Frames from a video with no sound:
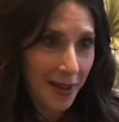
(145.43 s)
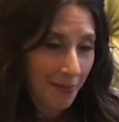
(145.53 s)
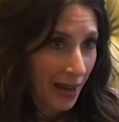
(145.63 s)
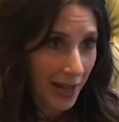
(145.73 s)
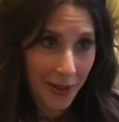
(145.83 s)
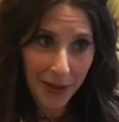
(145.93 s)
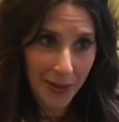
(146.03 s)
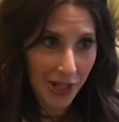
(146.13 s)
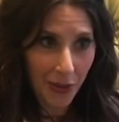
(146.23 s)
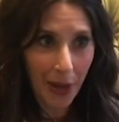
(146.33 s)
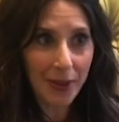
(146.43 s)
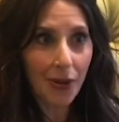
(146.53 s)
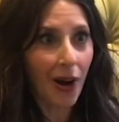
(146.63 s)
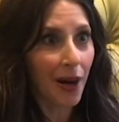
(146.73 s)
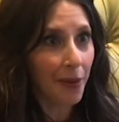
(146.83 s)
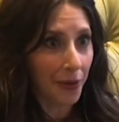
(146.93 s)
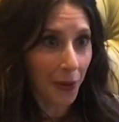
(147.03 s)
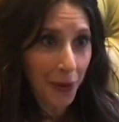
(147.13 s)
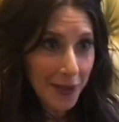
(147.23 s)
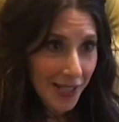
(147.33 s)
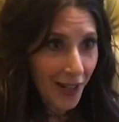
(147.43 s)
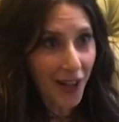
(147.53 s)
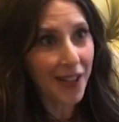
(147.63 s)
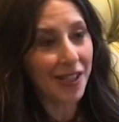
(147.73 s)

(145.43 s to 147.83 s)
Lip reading: my own original repertoire, both old songs,